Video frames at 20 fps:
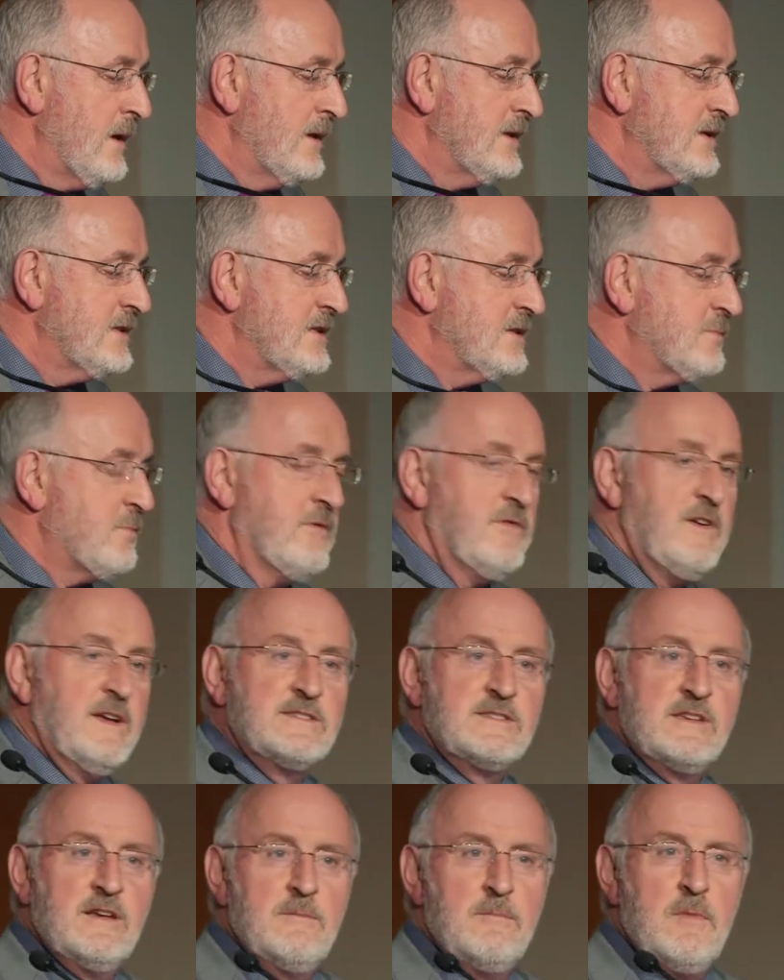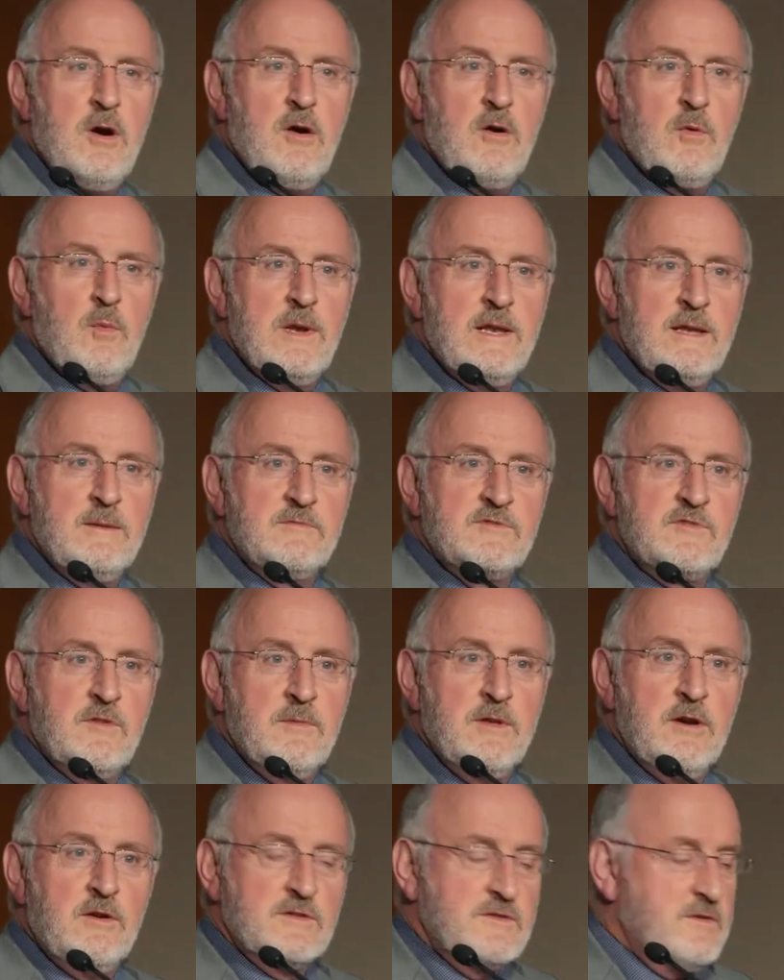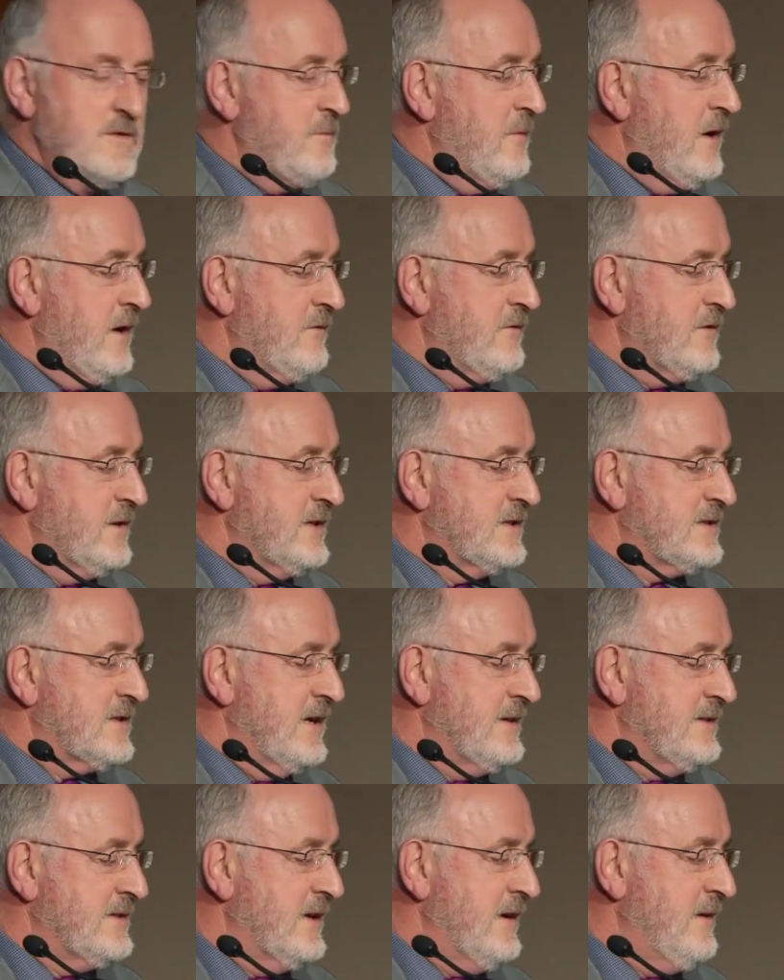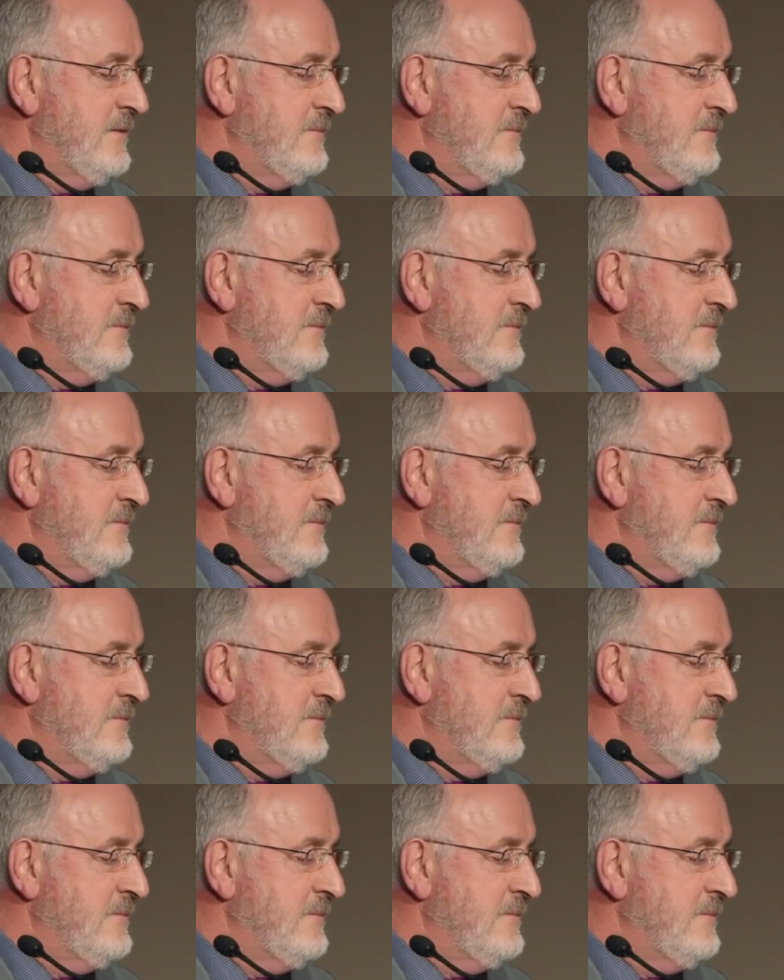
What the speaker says: This is Professor Mark Williams from the Oxford Mindfulness Centre.